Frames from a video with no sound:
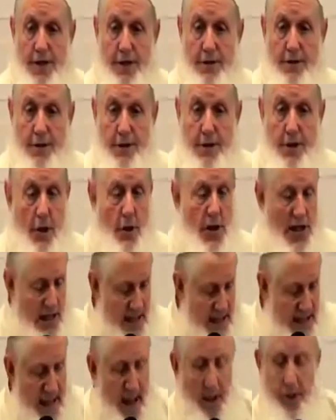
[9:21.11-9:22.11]
years ago
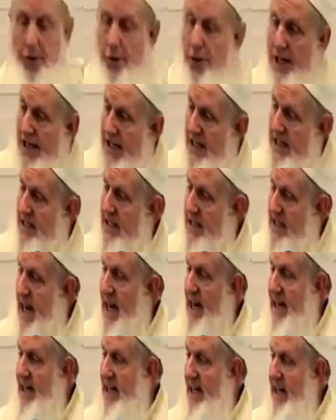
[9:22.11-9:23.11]
and tell you
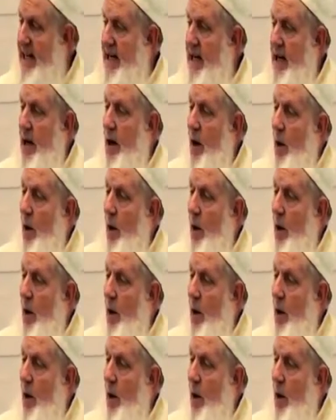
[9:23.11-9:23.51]
exactly